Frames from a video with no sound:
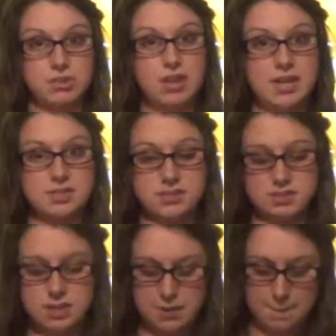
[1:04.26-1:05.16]

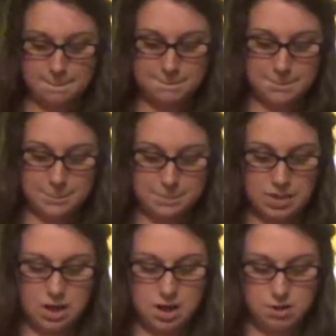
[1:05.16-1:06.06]
classes.
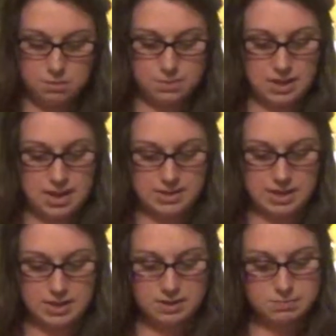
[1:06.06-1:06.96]
I hope that at the
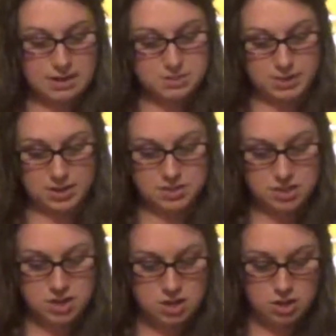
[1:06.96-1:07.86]
end of my speech,
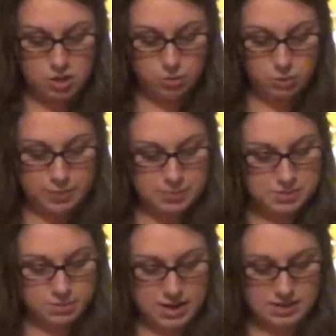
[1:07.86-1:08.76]
you will be
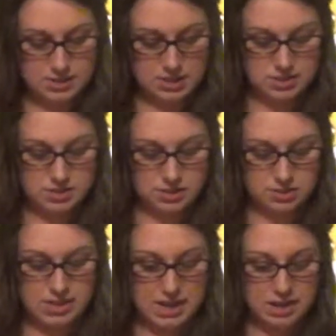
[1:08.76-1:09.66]
persuaded to consider
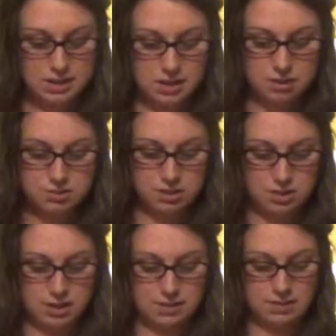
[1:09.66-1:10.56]
taking the
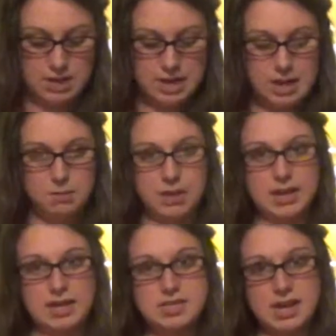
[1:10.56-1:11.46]
alternative and
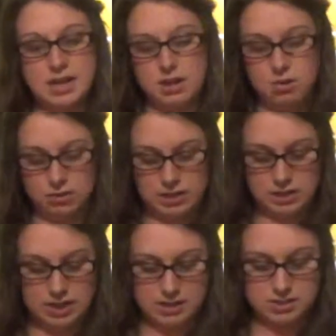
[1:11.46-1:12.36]
begin taking online
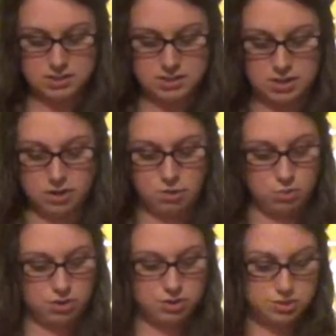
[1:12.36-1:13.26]
classes in
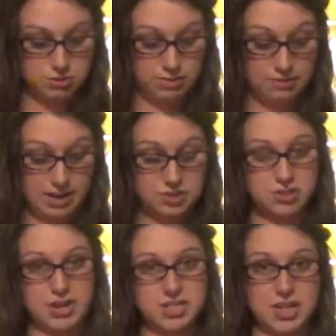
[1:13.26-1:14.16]
order to advance
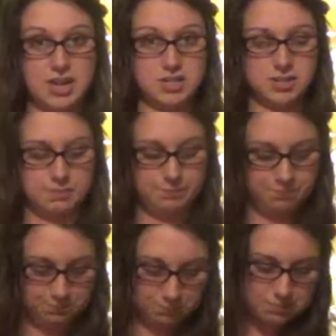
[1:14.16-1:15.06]
your education.
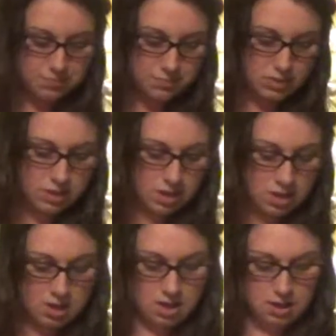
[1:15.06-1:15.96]

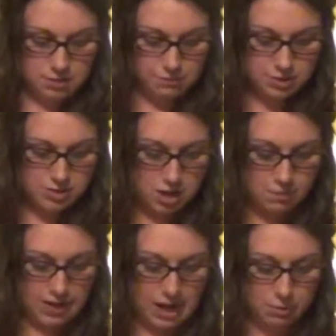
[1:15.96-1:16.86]
The first
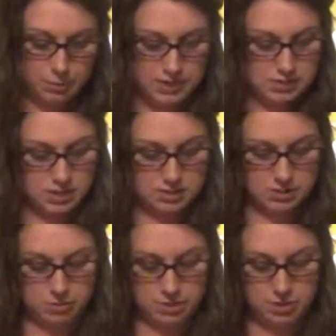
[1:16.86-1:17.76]
topic I will be
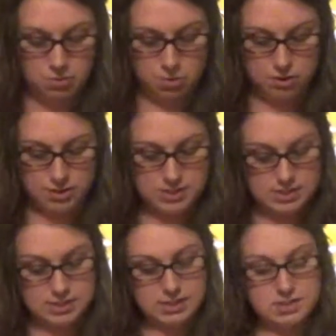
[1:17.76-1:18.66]
discussing with you are the
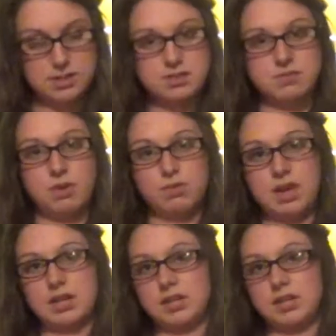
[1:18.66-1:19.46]
statistics of online